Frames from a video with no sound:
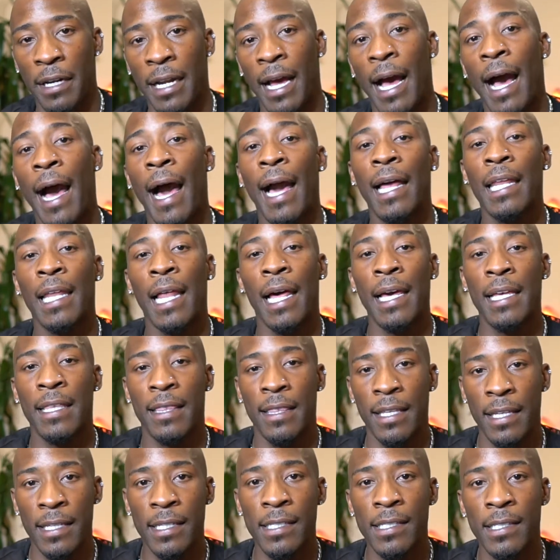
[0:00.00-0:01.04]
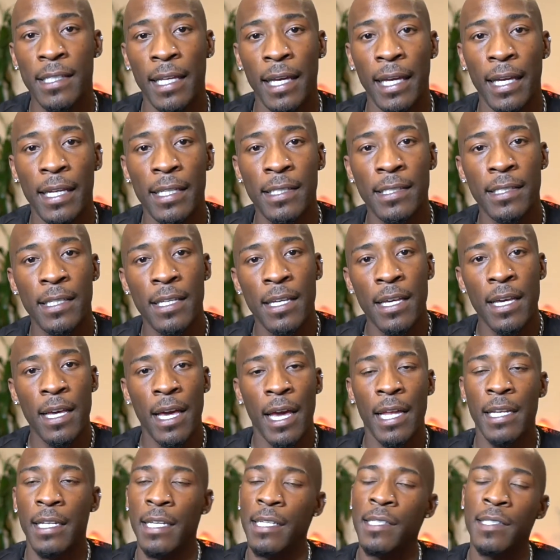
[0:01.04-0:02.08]
Highlight these things.
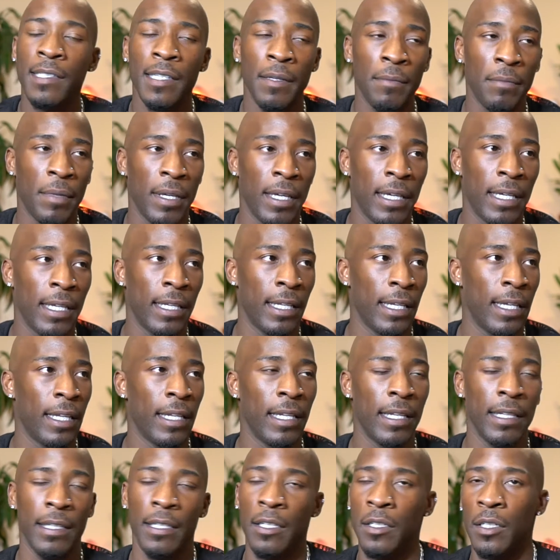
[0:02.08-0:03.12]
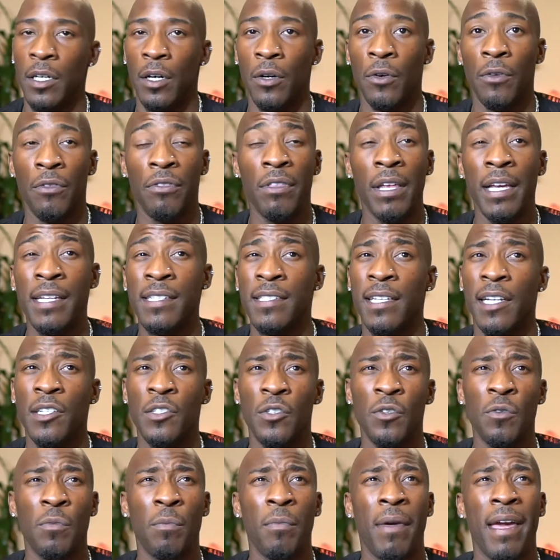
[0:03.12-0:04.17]
And these can be, you know, things that
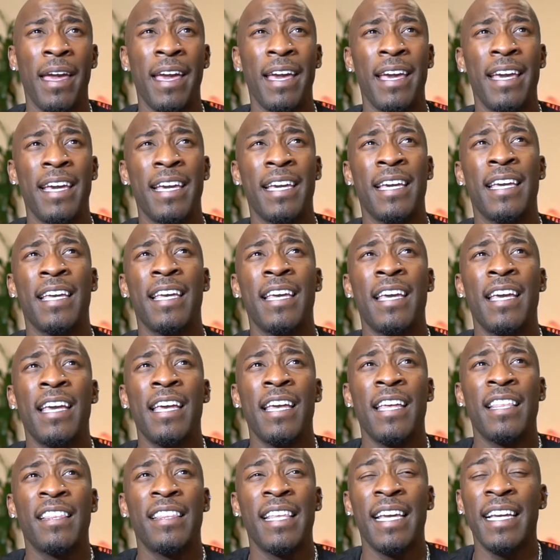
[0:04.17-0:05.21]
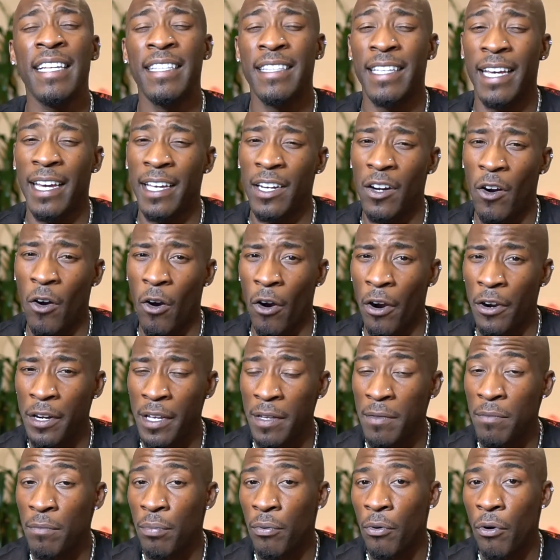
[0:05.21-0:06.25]
you may think that aren't
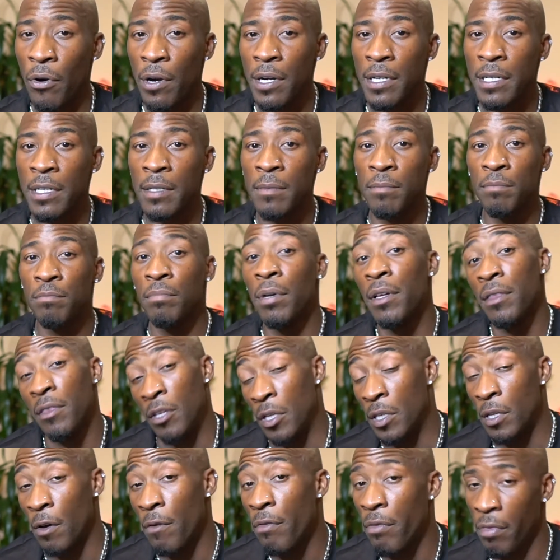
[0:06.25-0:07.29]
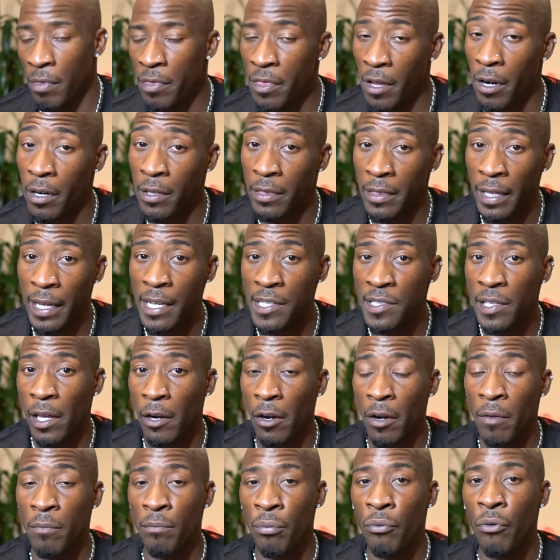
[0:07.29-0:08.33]
important, but, you know, there are things that
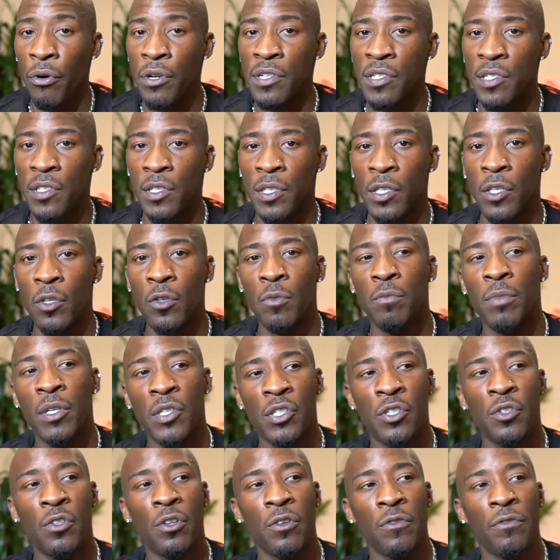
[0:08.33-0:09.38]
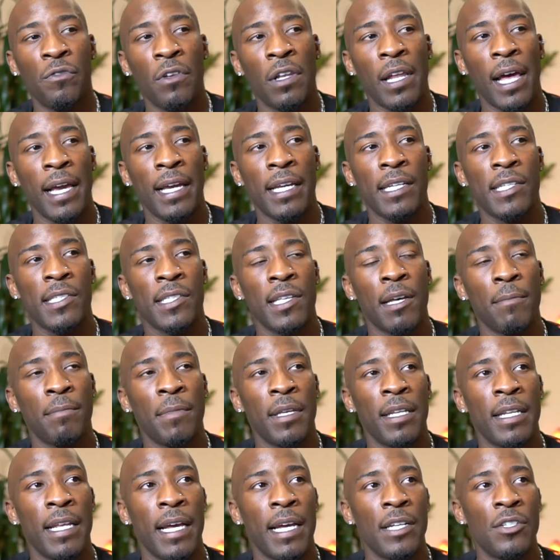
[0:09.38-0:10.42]
are important to you, but you don't feel like it's
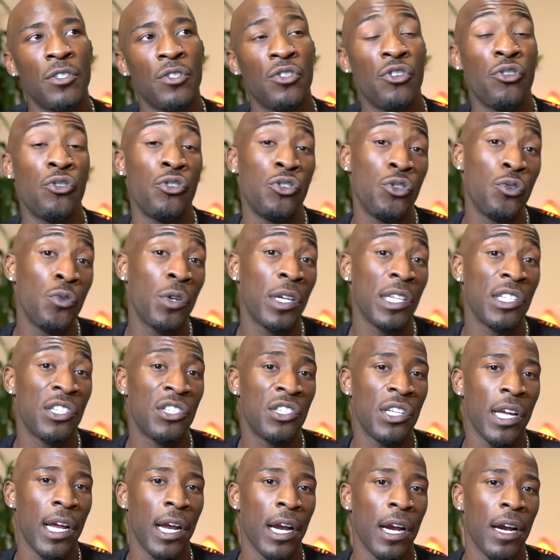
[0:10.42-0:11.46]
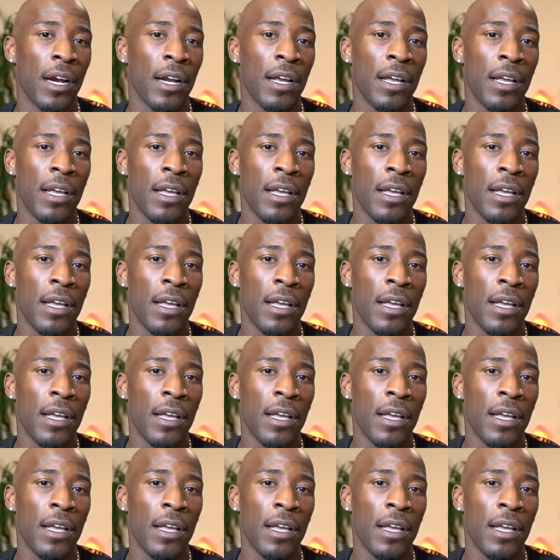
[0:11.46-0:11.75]
something that you could share.